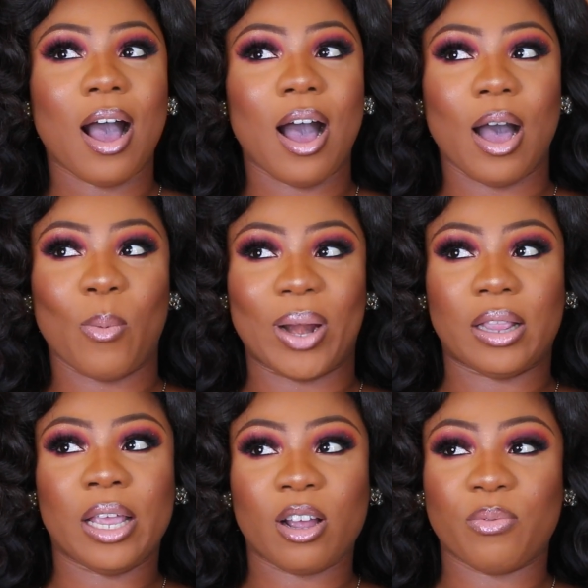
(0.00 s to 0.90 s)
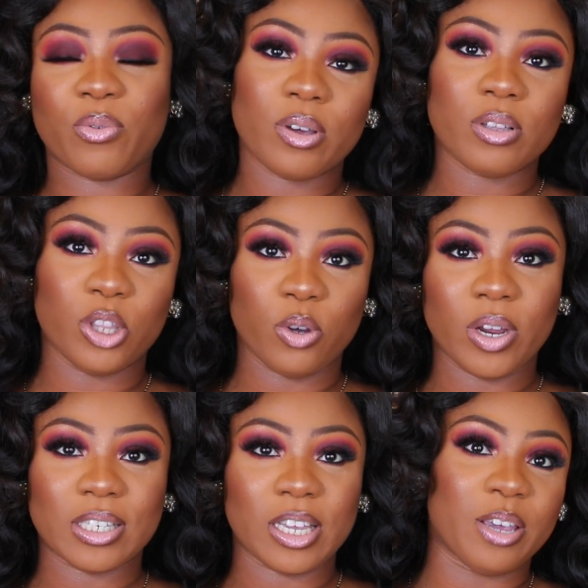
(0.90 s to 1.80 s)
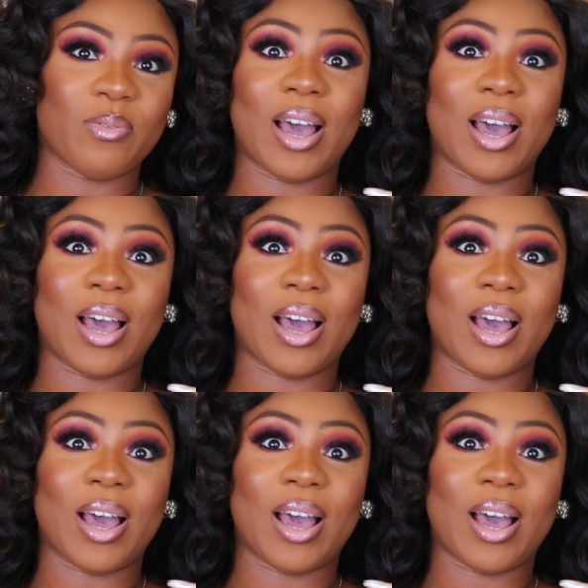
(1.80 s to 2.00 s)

When I think of New Year's Eve,